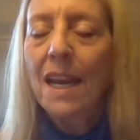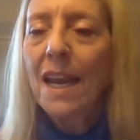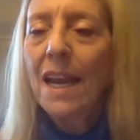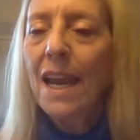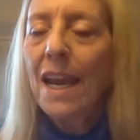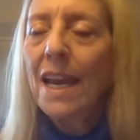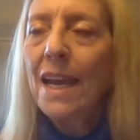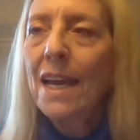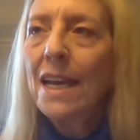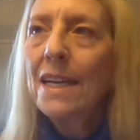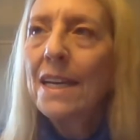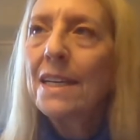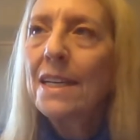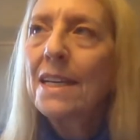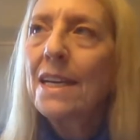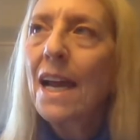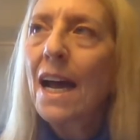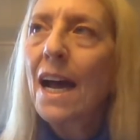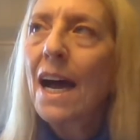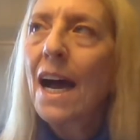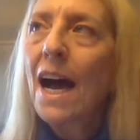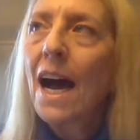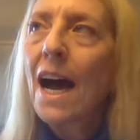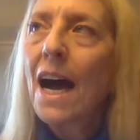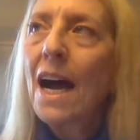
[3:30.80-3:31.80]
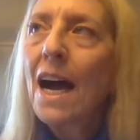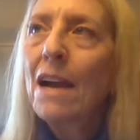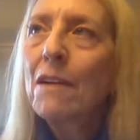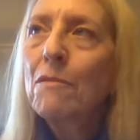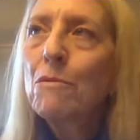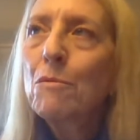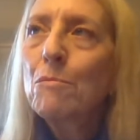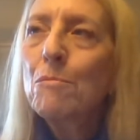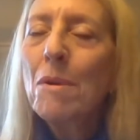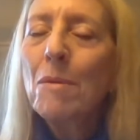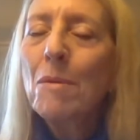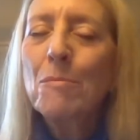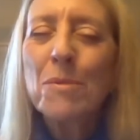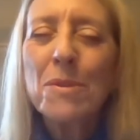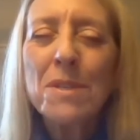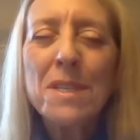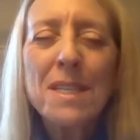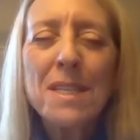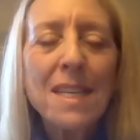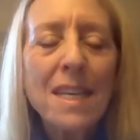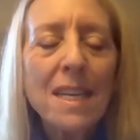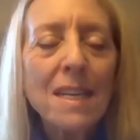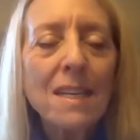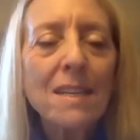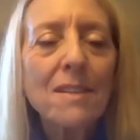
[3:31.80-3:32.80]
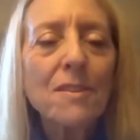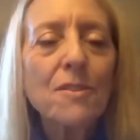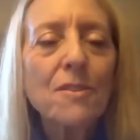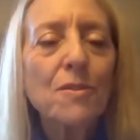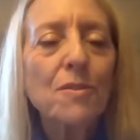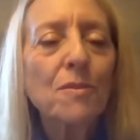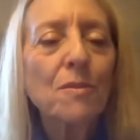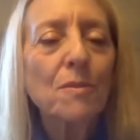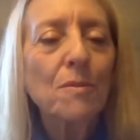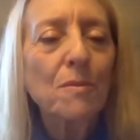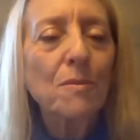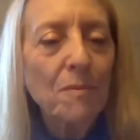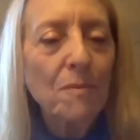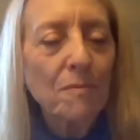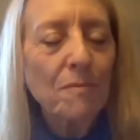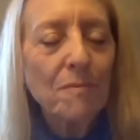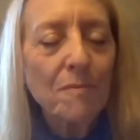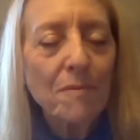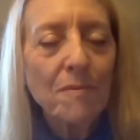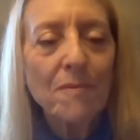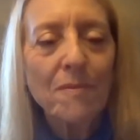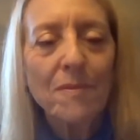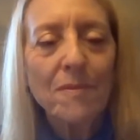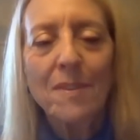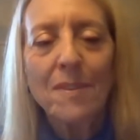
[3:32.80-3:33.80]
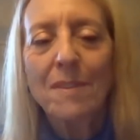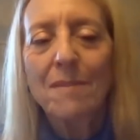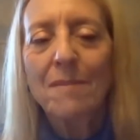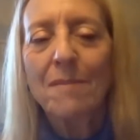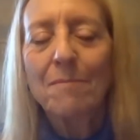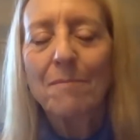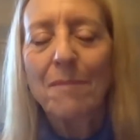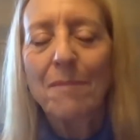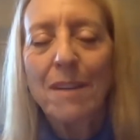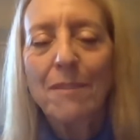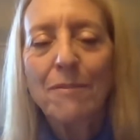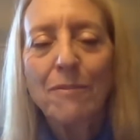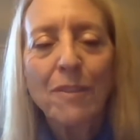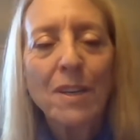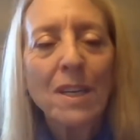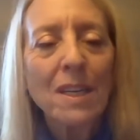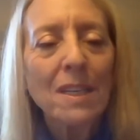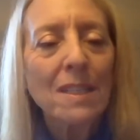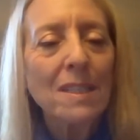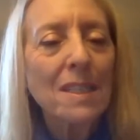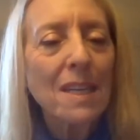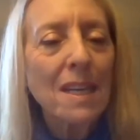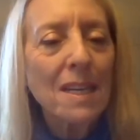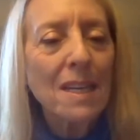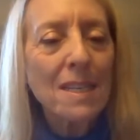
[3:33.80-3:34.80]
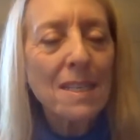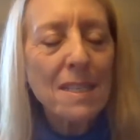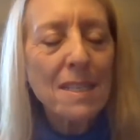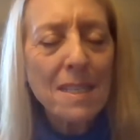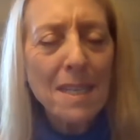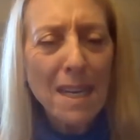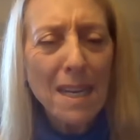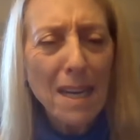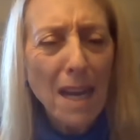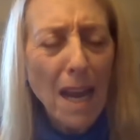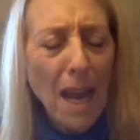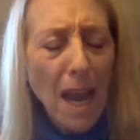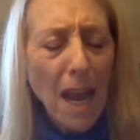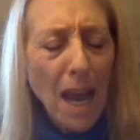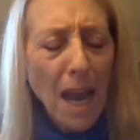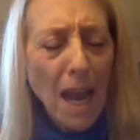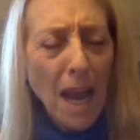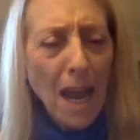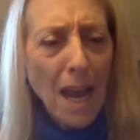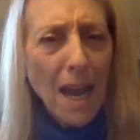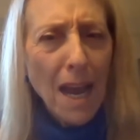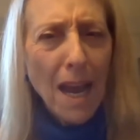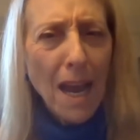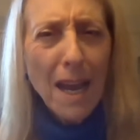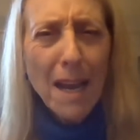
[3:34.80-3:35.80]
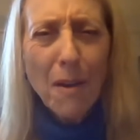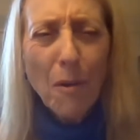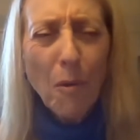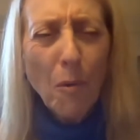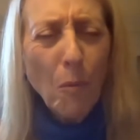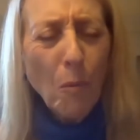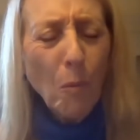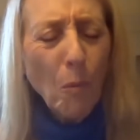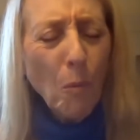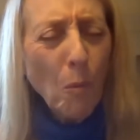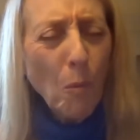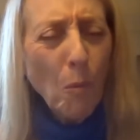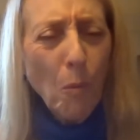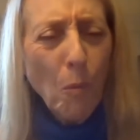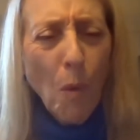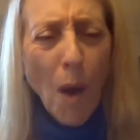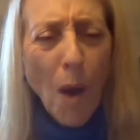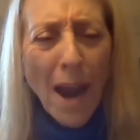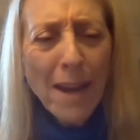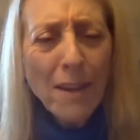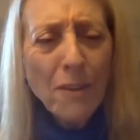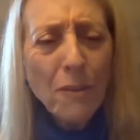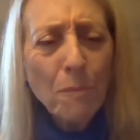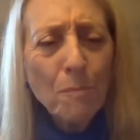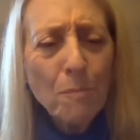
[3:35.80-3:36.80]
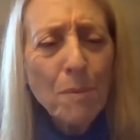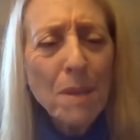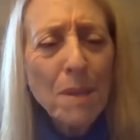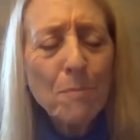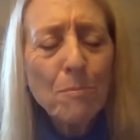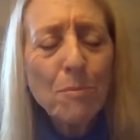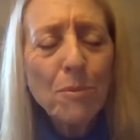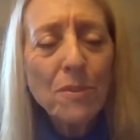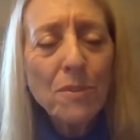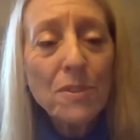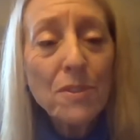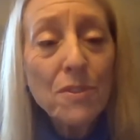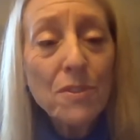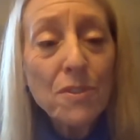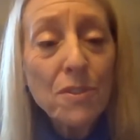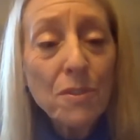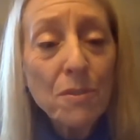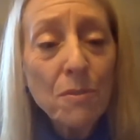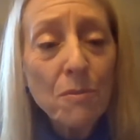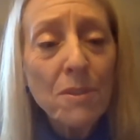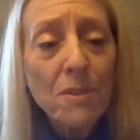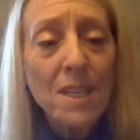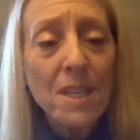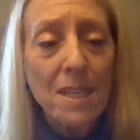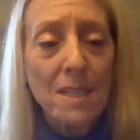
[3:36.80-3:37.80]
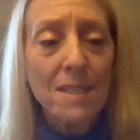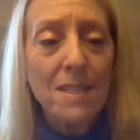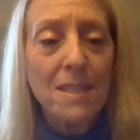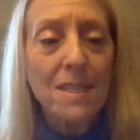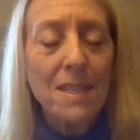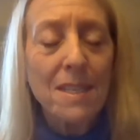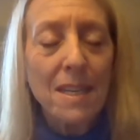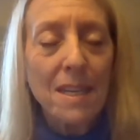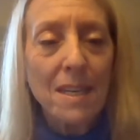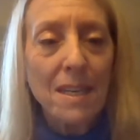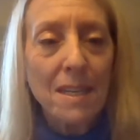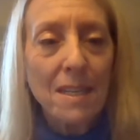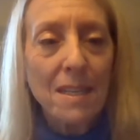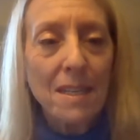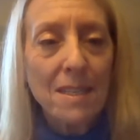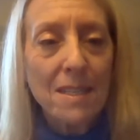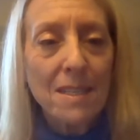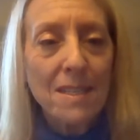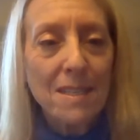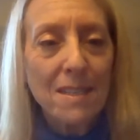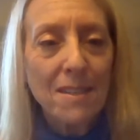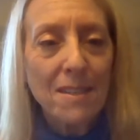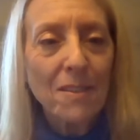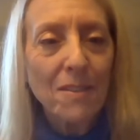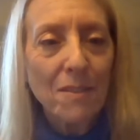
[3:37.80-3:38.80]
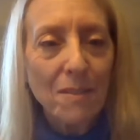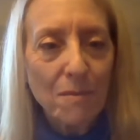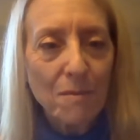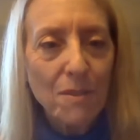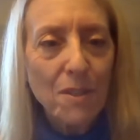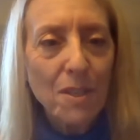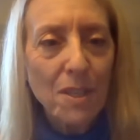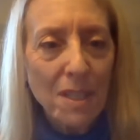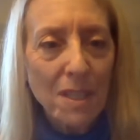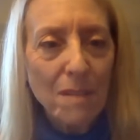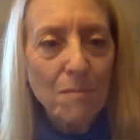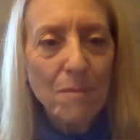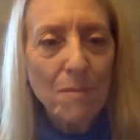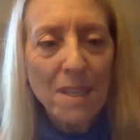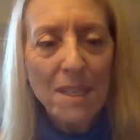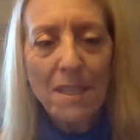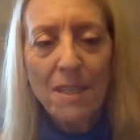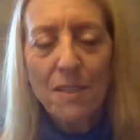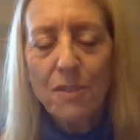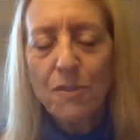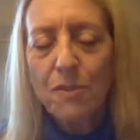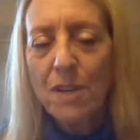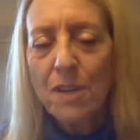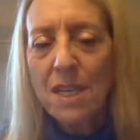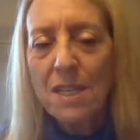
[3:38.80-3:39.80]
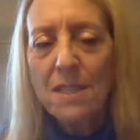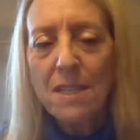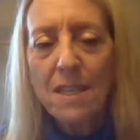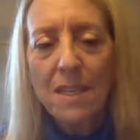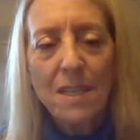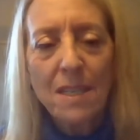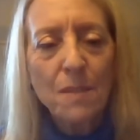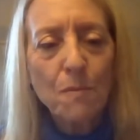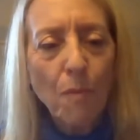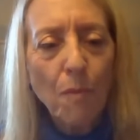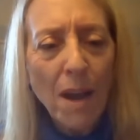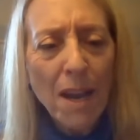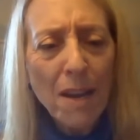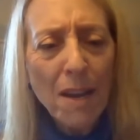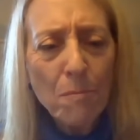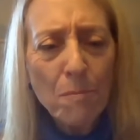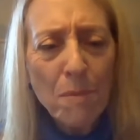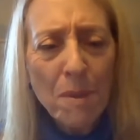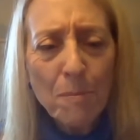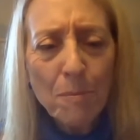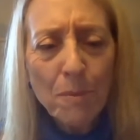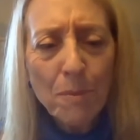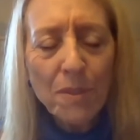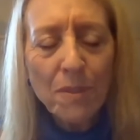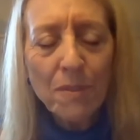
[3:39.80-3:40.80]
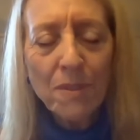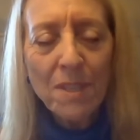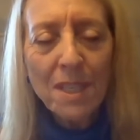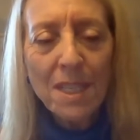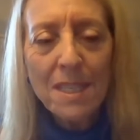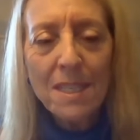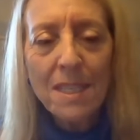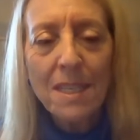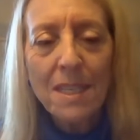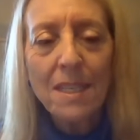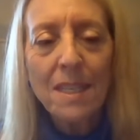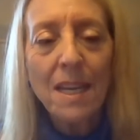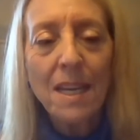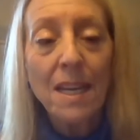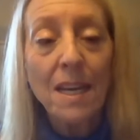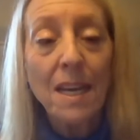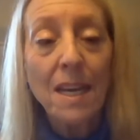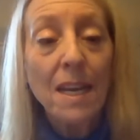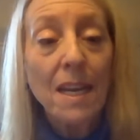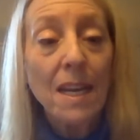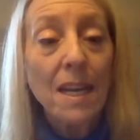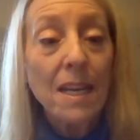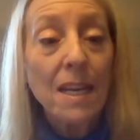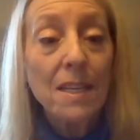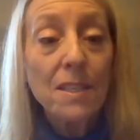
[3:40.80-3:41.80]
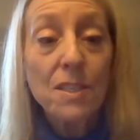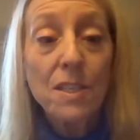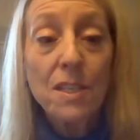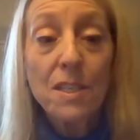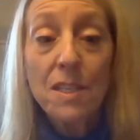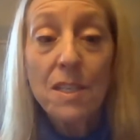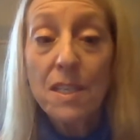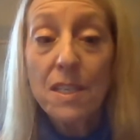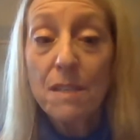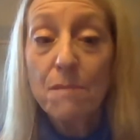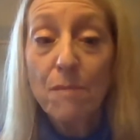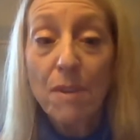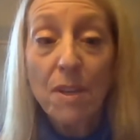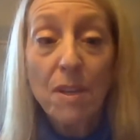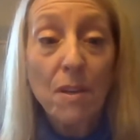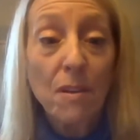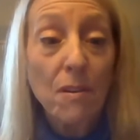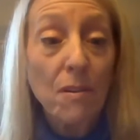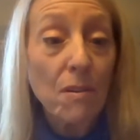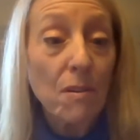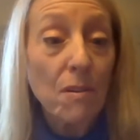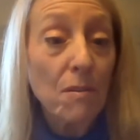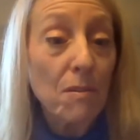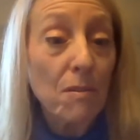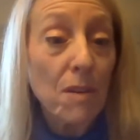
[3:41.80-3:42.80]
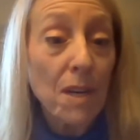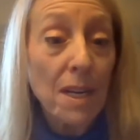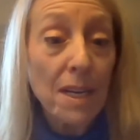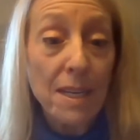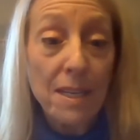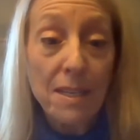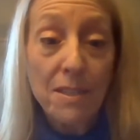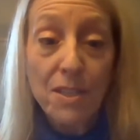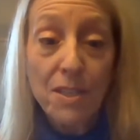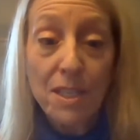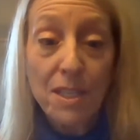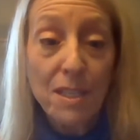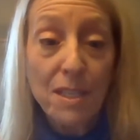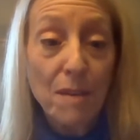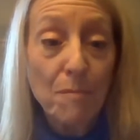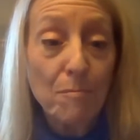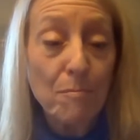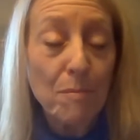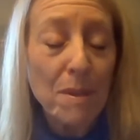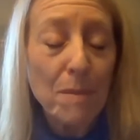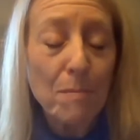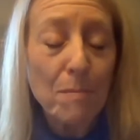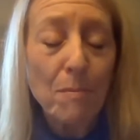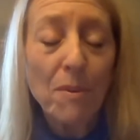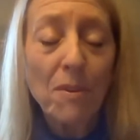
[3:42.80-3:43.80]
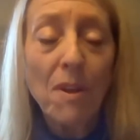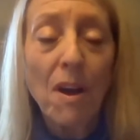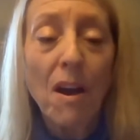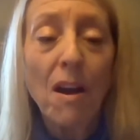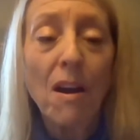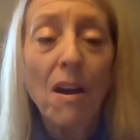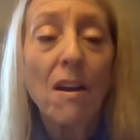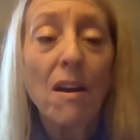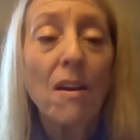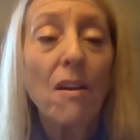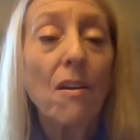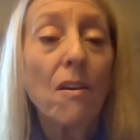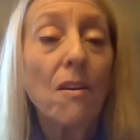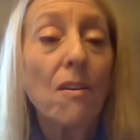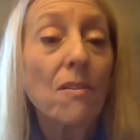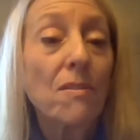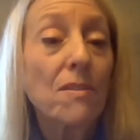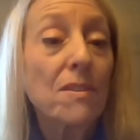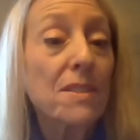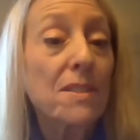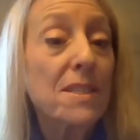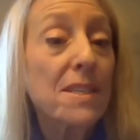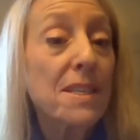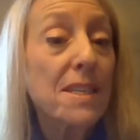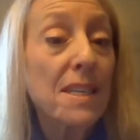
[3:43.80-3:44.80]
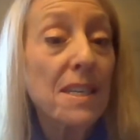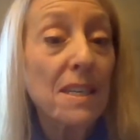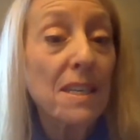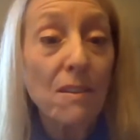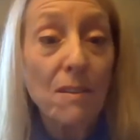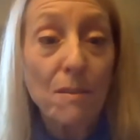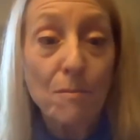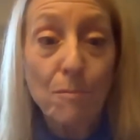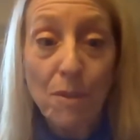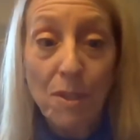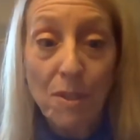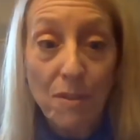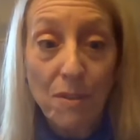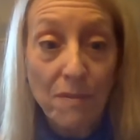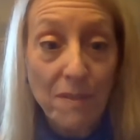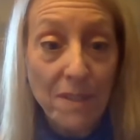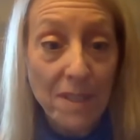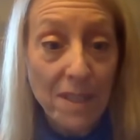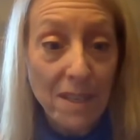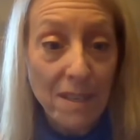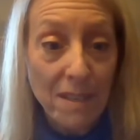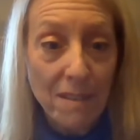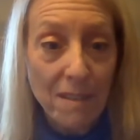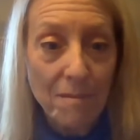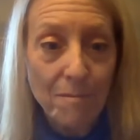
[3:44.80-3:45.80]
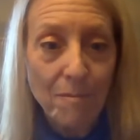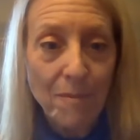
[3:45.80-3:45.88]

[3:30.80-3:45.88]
And I remember saying to my friend, I said, why do people do these things? You know, we're talking about the atrocities. Why do people do things like that? And she said to me, oh, honey, she said, people are terrible over there.